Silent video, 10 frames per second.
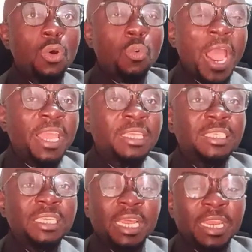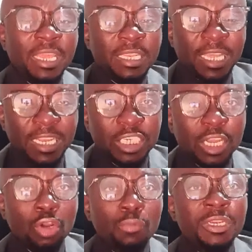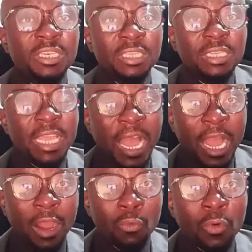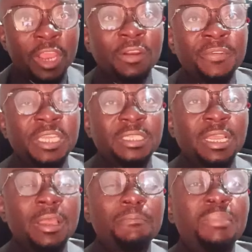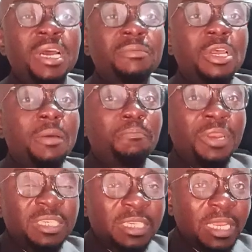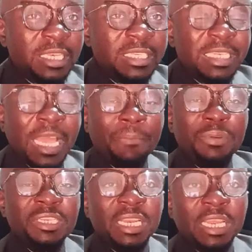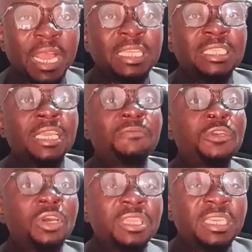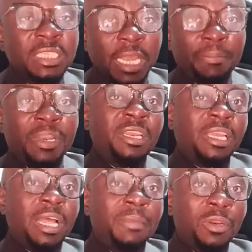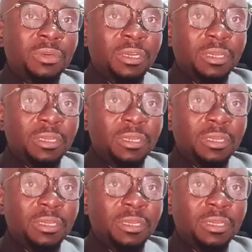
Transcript: Why is it that the international community, they are aware of this, but they are pretending as if nothing is happening in Cameroon,